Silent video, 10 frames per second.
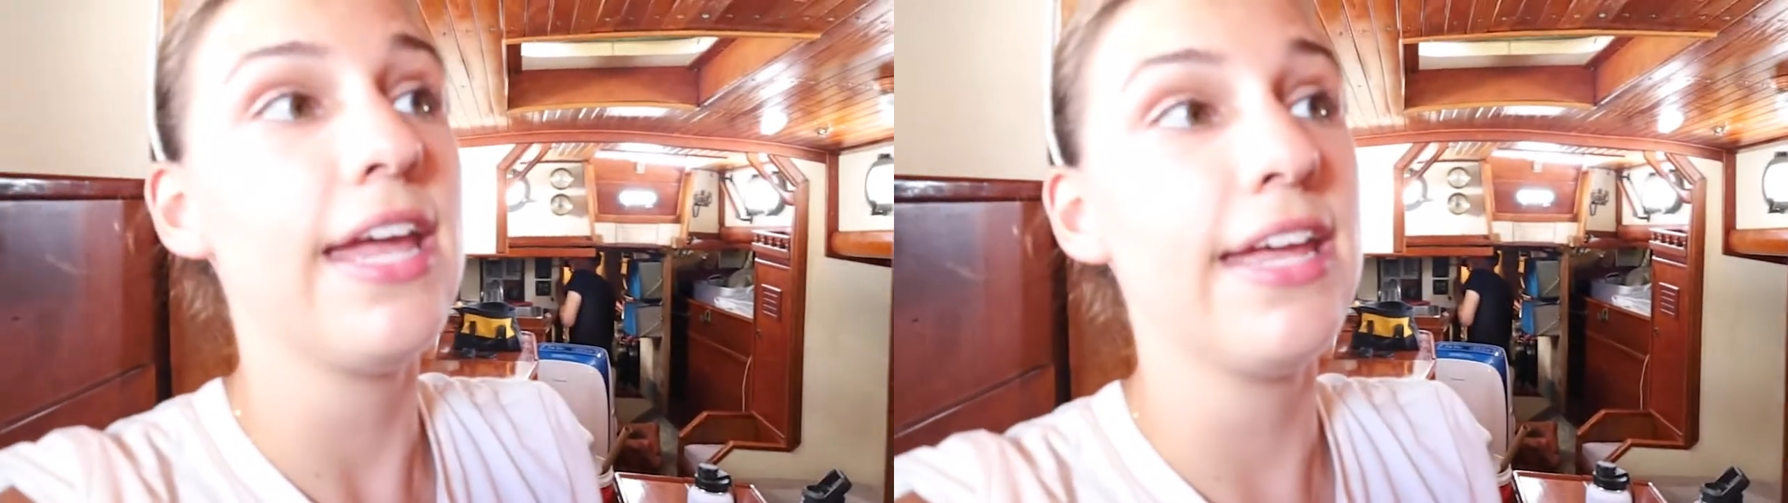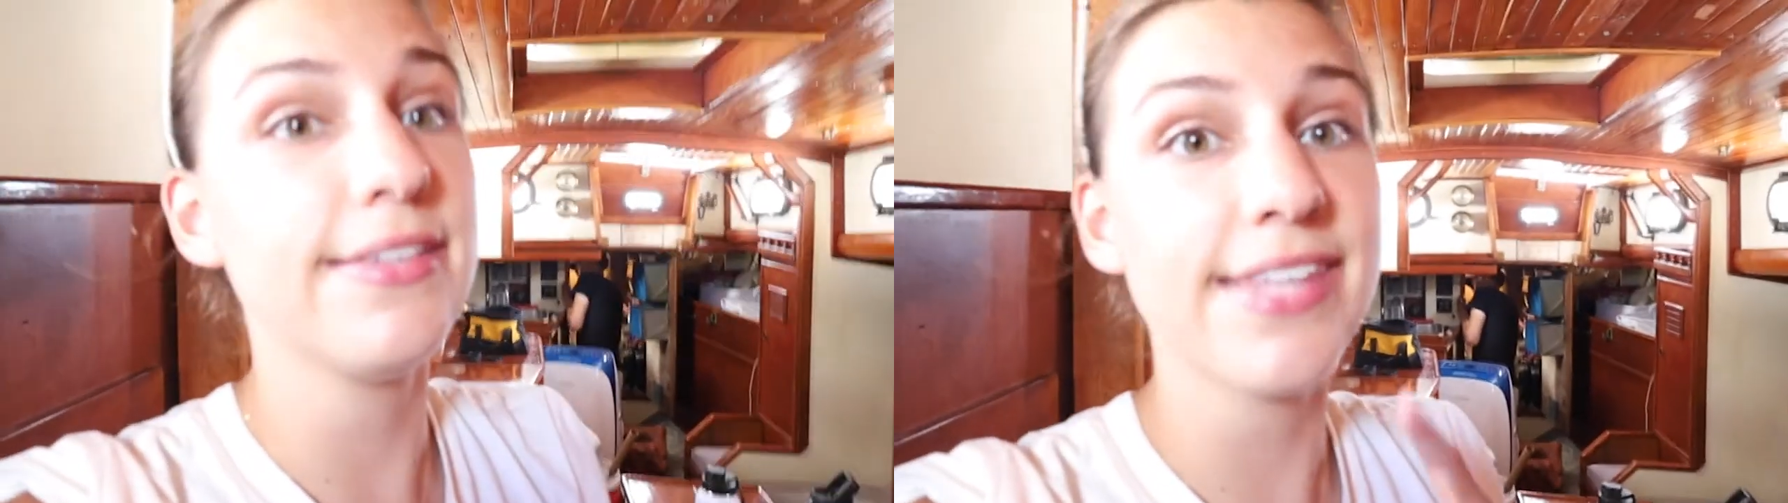
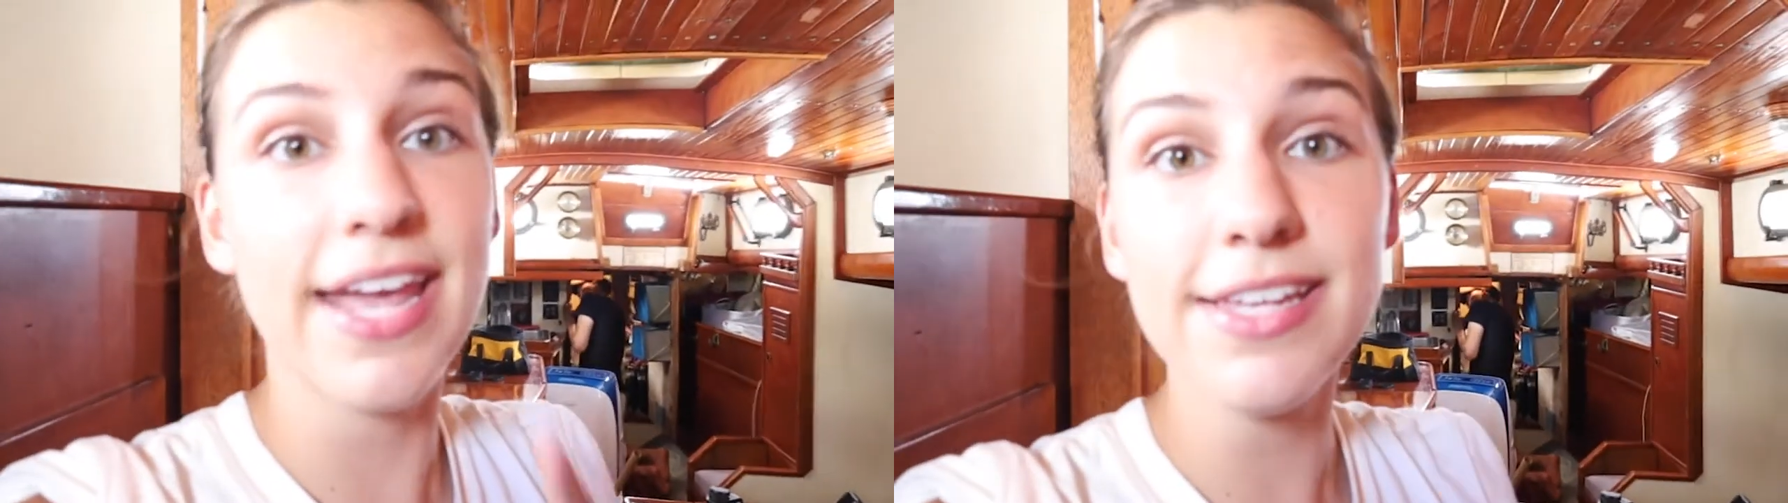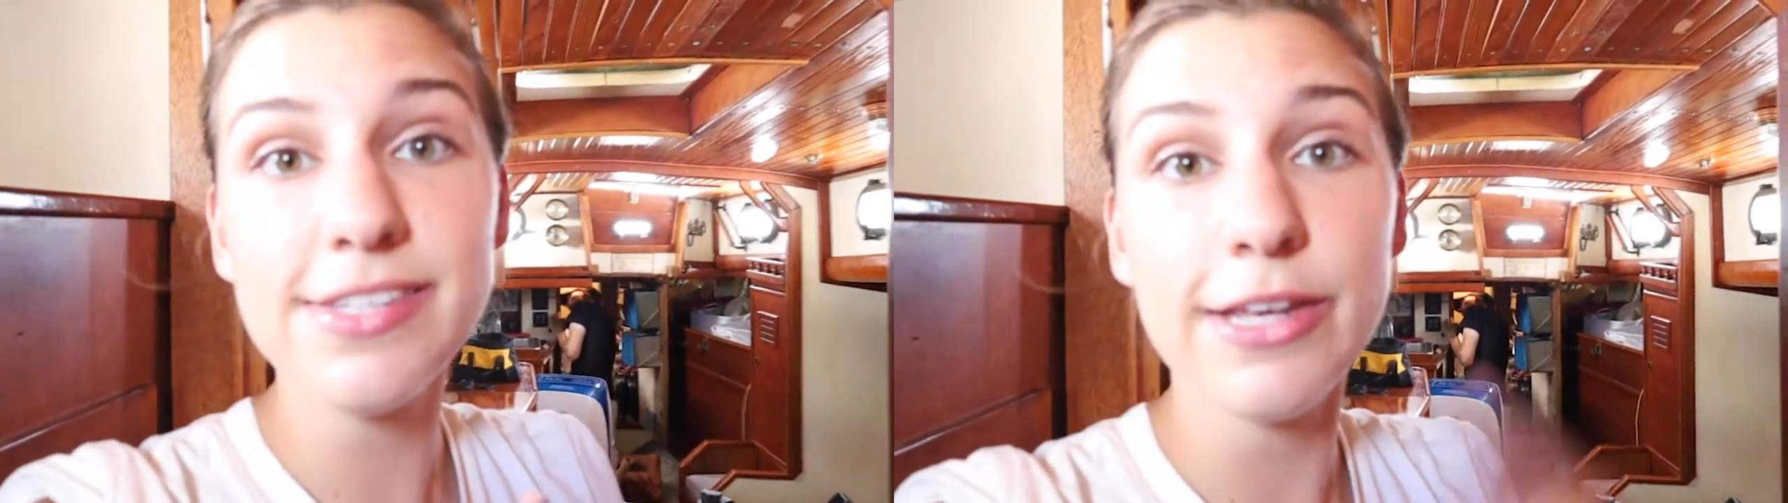is the
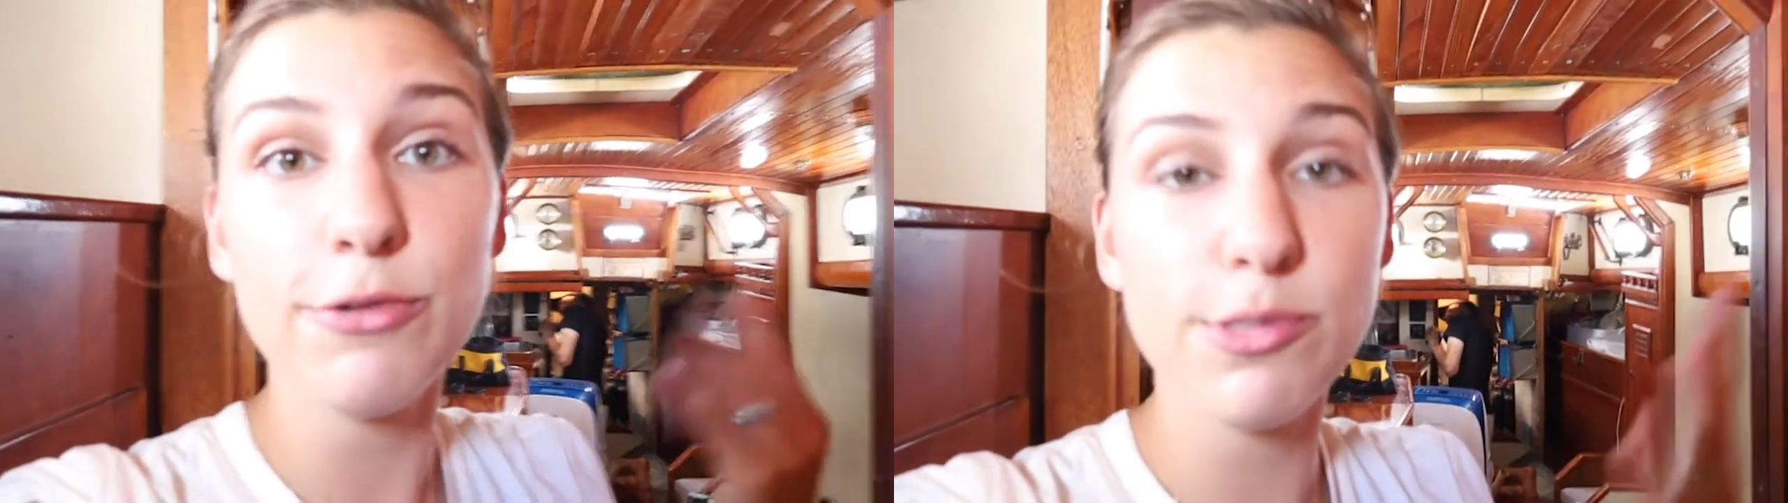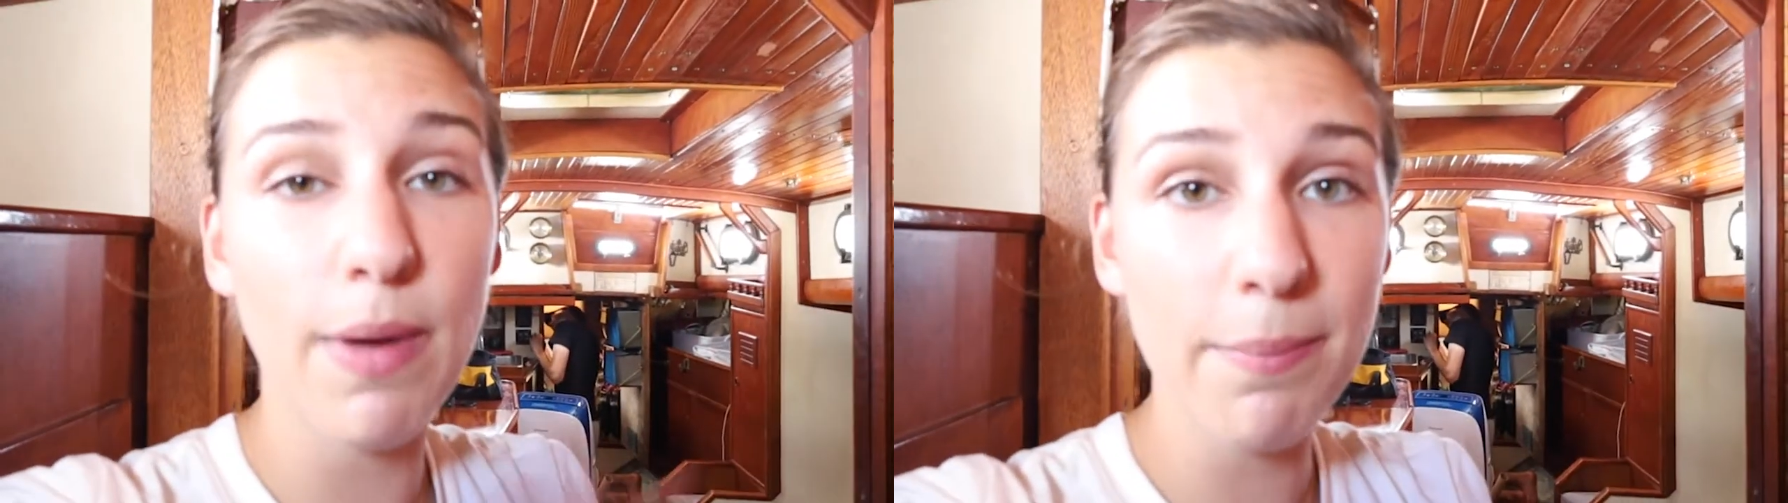AC
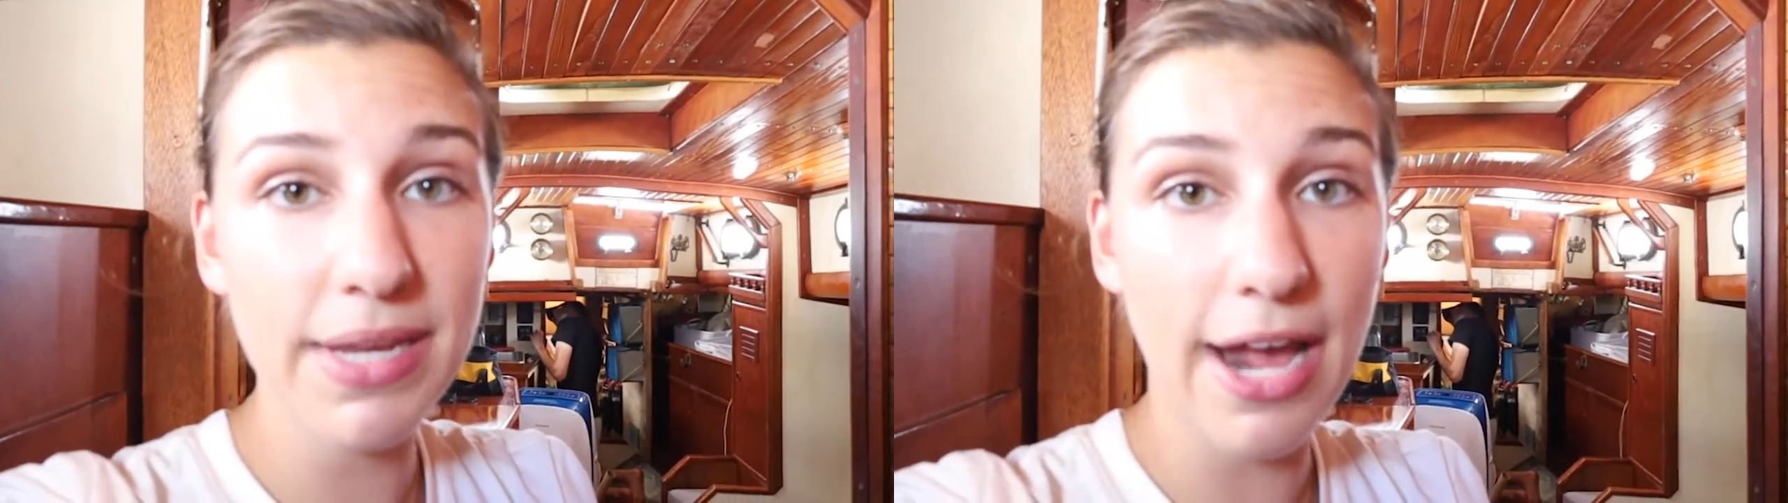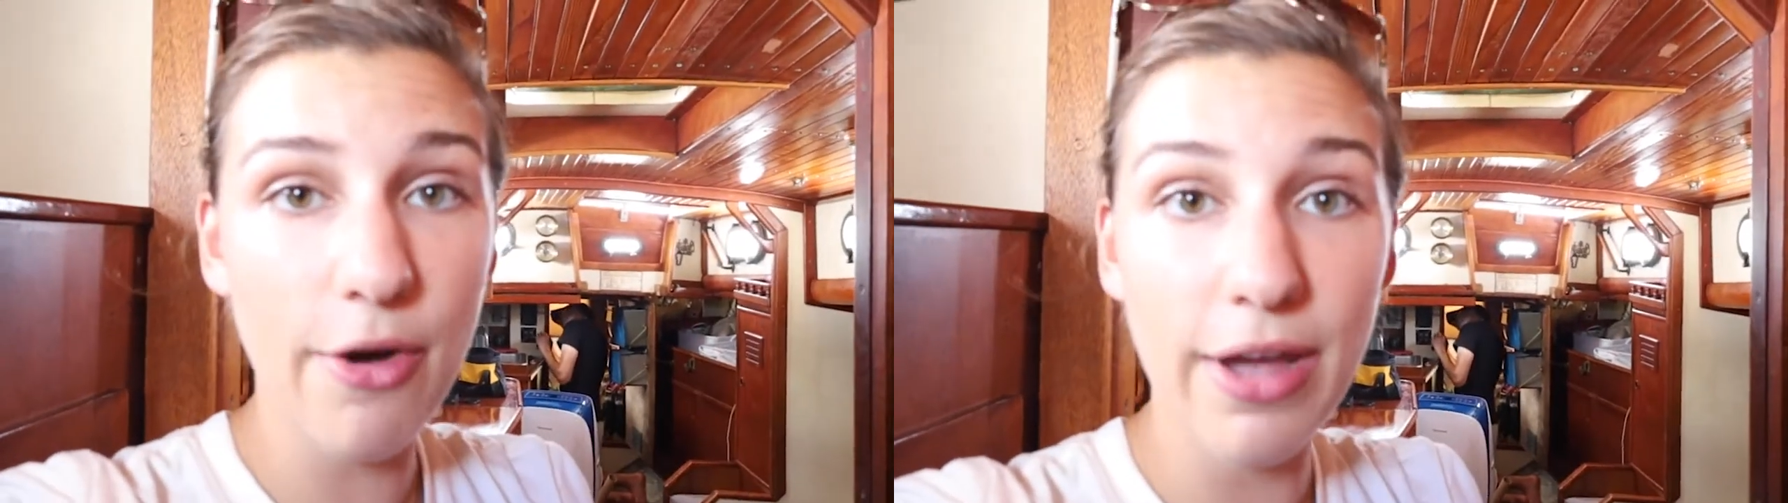was
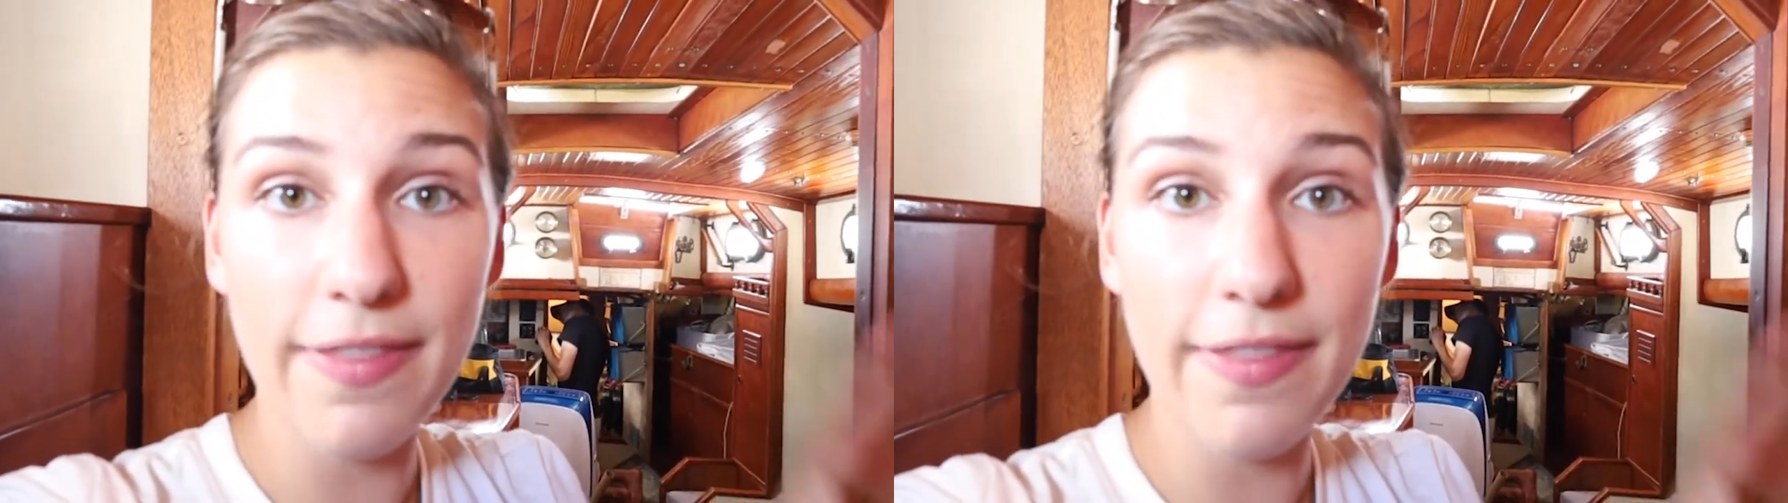pumping out